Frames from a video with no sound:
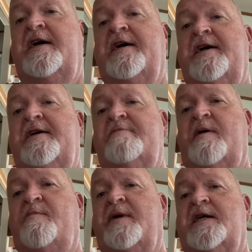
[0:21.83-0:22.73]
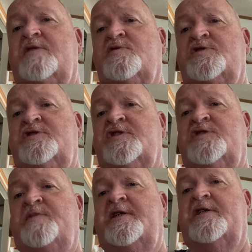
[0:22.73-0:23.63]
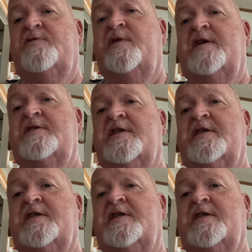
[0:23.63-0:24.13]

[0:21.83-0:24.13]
and my mind was just spinning around.